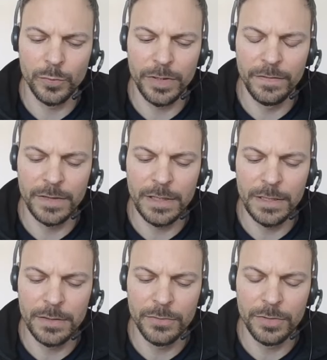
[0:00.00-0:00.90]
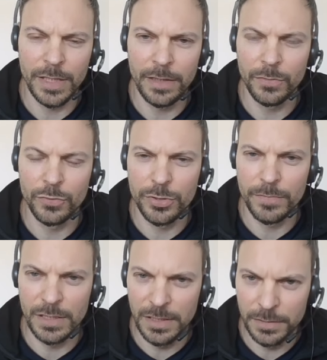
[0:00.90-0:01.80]
we see today social
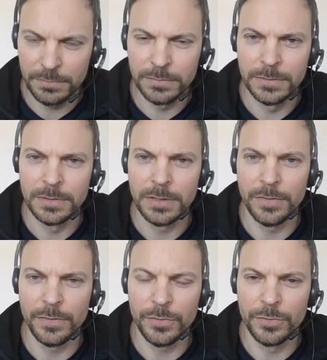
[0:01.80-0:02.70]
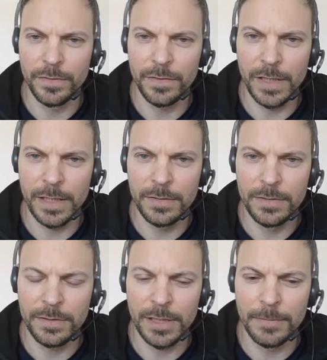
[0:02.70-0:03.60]
media in its current
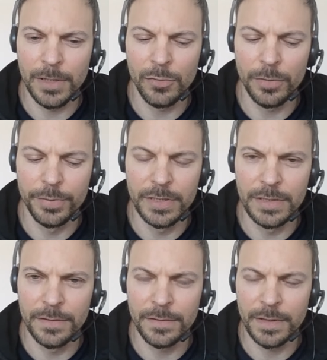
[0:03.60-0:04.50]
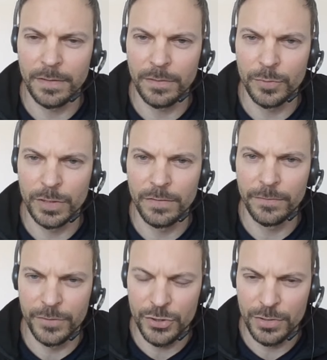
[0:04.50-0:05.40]
state, um, in our opinion, that is not really
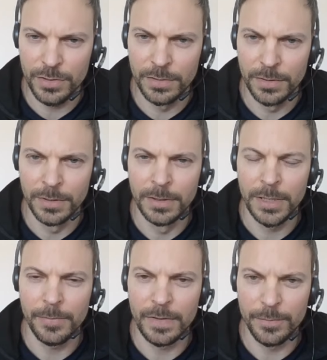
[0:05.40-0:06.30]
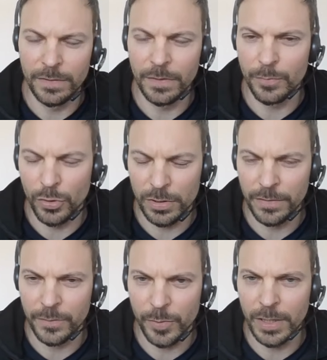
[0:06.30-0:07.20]
sufficient. I mean, the business model
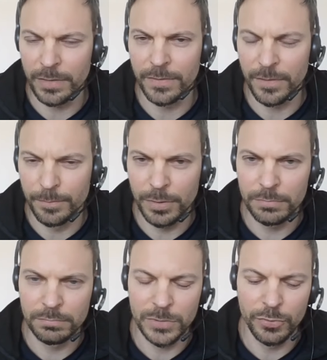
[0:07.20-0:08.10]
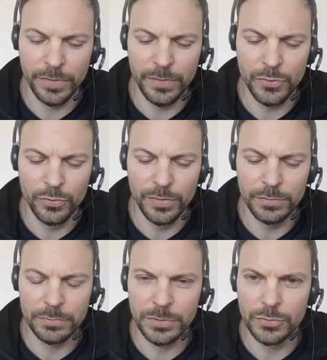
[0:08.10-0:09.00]
is quite simple. You as a
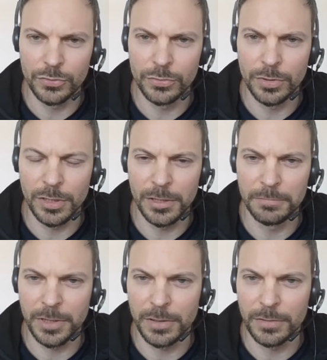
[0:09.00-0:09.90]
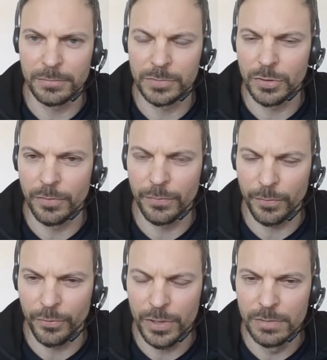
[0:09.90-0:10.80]
user, you um, get a service
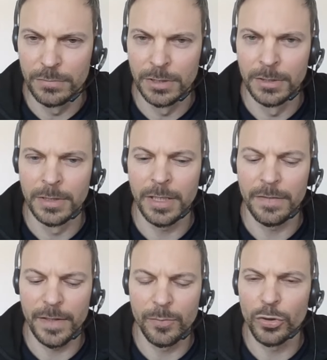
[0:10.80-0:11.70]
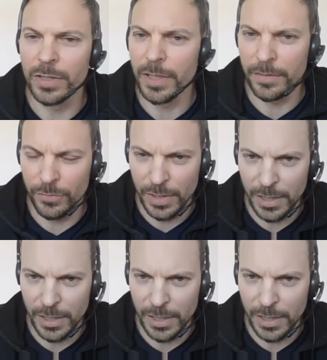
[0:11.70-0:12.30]
for free and they monetize your